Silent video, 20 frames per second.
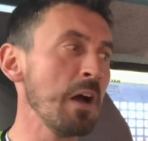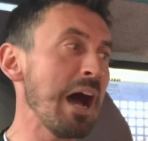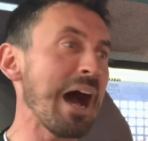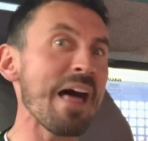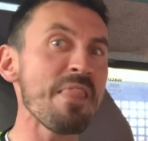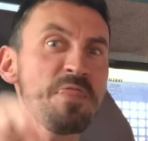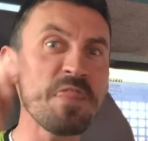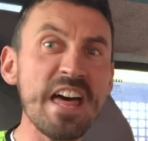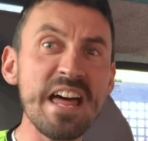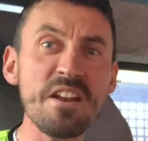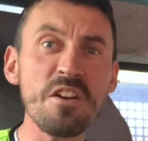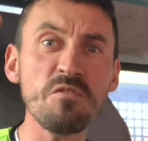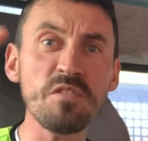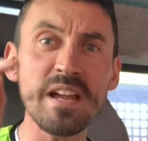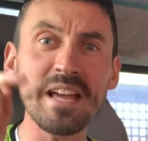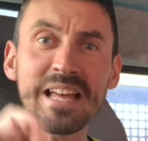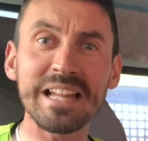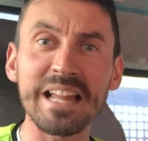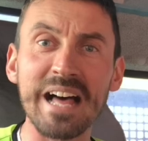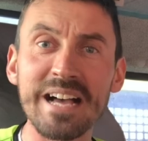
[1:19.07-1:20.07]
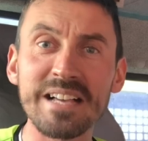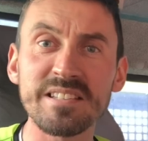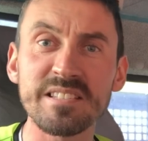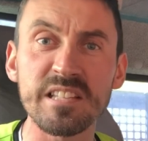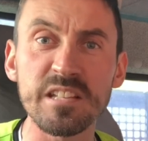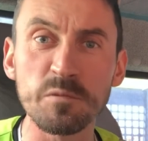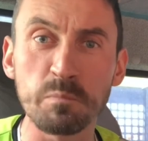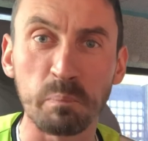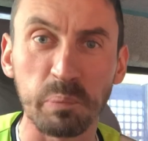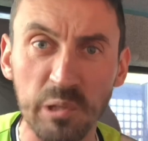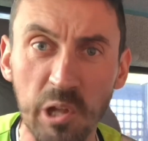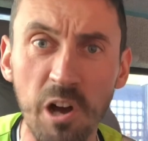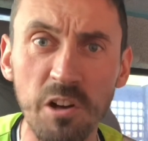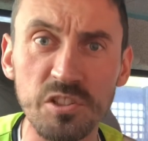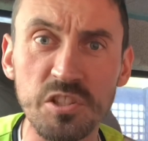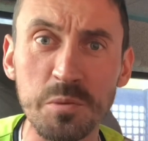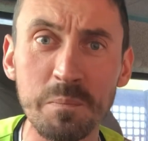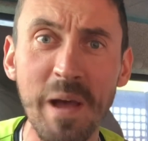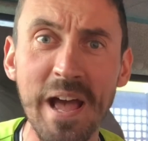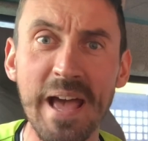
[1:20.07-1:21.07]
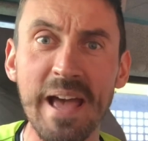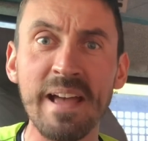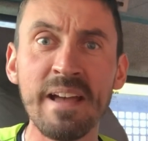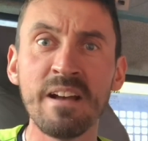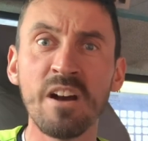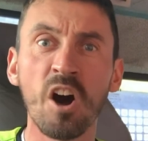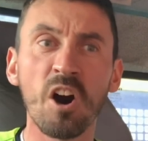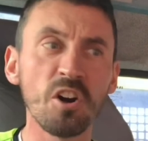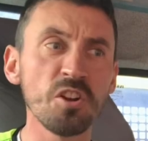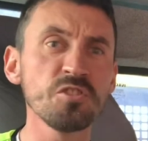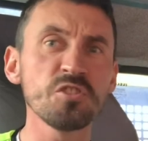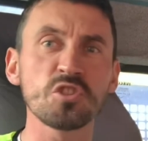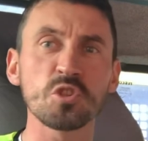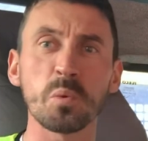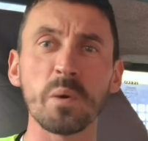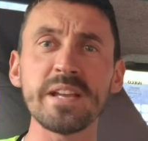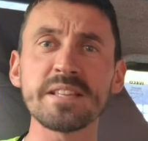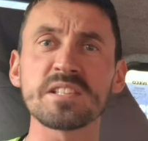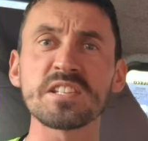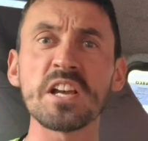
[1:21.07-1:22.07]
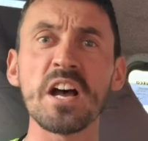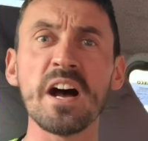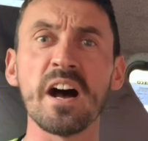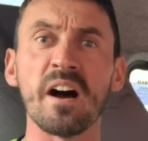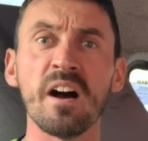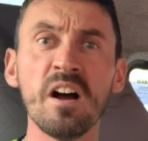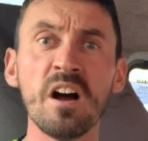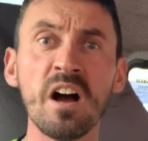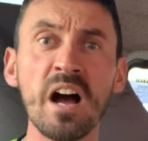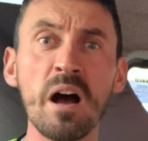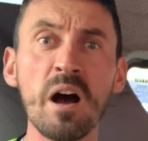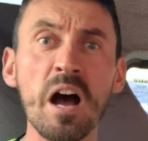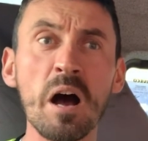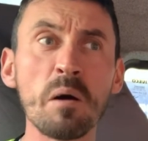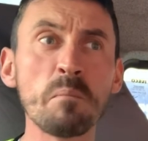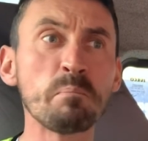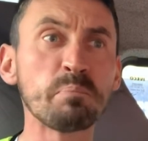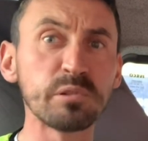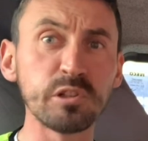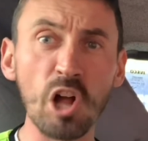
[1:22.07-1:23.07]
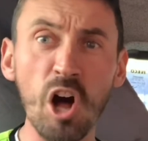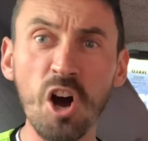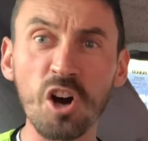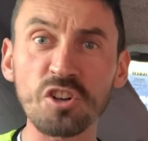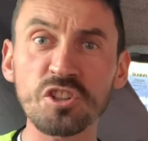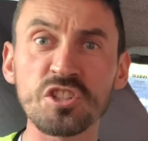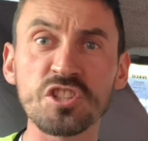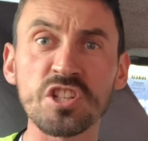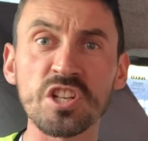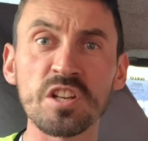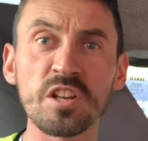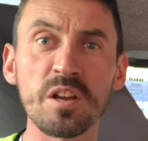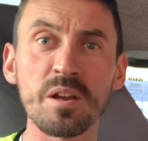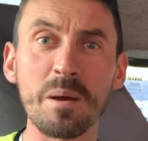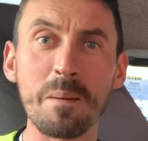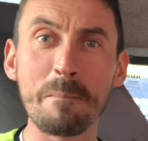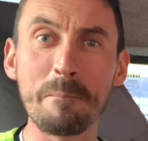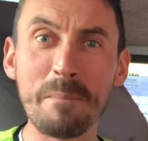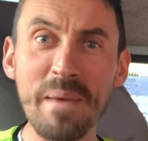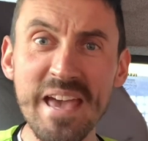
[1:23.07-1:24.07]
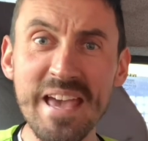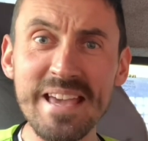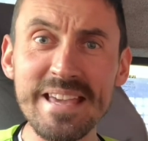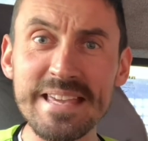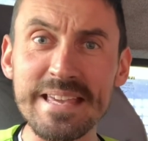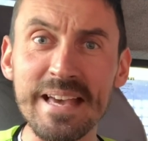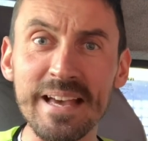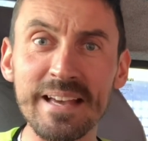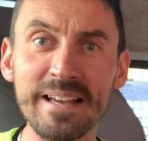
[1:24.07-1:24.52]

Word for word: And then I realised he's blocked me on Twitter. Blocked me.